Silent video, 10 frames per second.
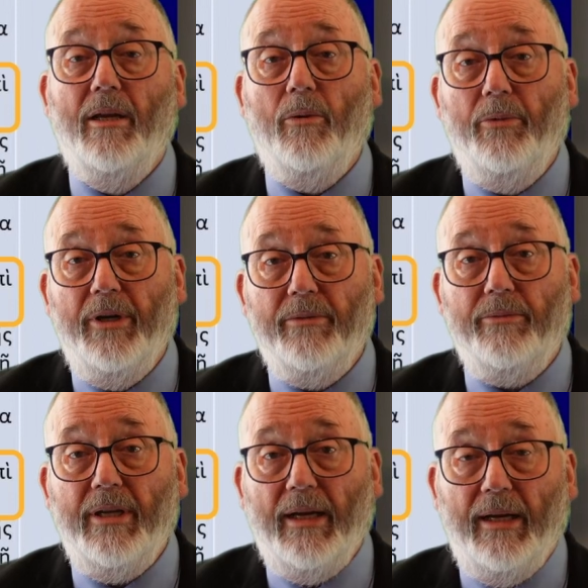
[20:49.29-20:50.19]
with
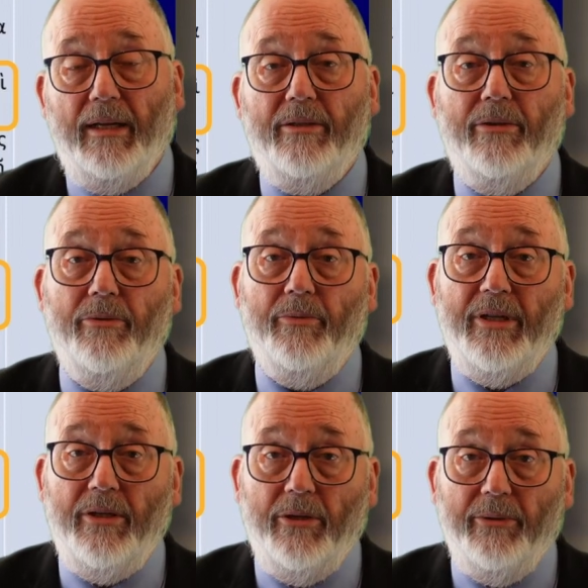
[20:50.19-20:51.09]
regard to
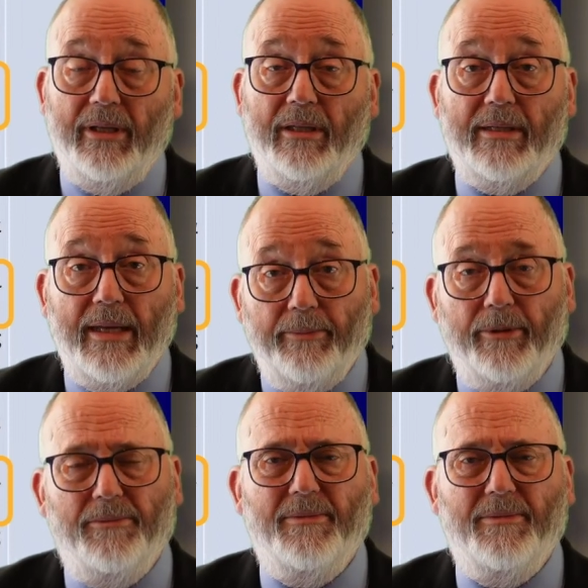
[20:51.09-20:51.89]
renewing the temple,